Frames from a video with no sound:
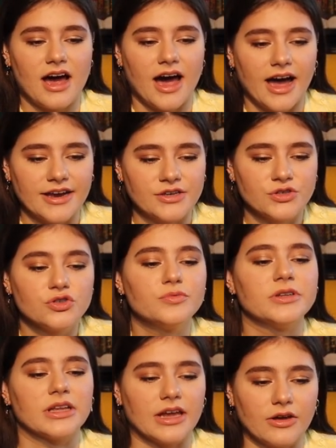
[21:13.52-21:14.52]
I do
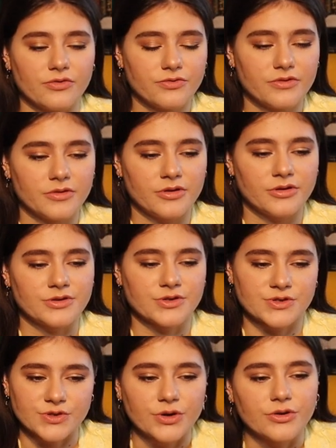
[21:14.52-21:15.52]
believe
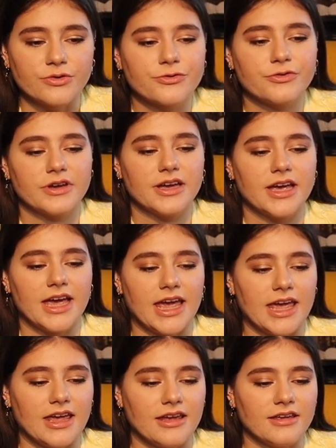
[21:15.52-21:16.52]
deserve
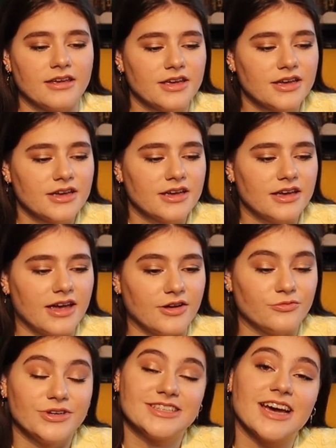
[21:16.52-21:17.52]
a
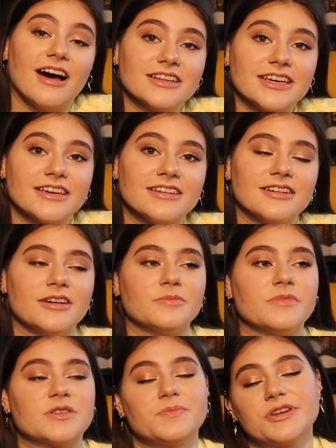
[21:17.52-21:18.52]
retelling,
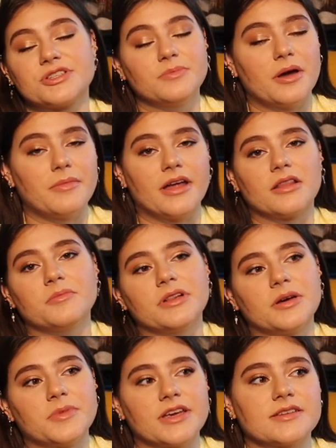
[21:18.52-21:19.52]
especially by Madeleine
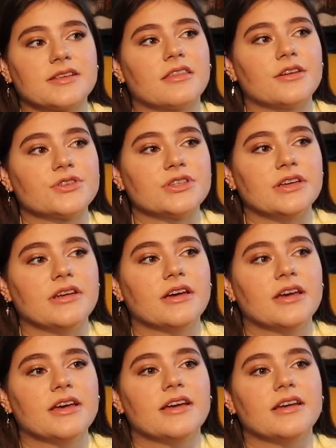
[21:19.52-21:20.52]
Miller, because I think
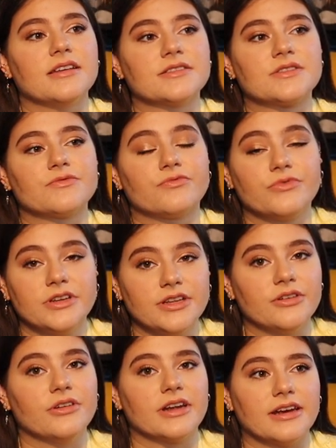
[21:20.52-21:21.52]
she is
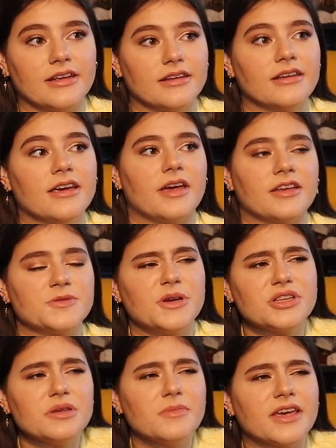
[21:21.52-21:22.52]
really good at it,
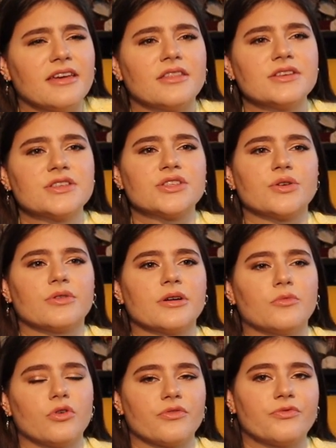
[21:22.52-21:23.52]
especially making this
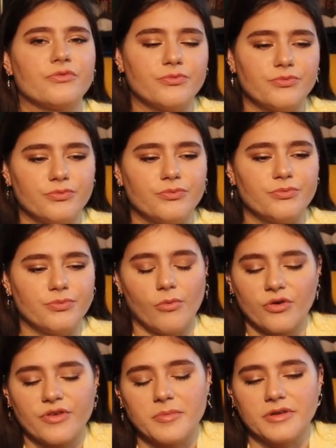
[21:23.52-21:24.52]
story more
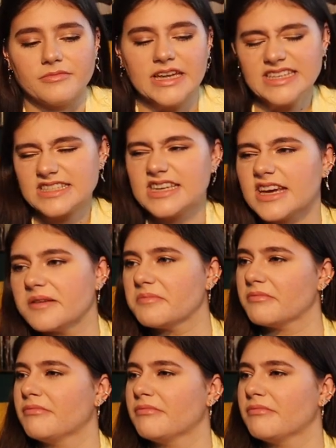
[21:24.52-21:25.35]
feministic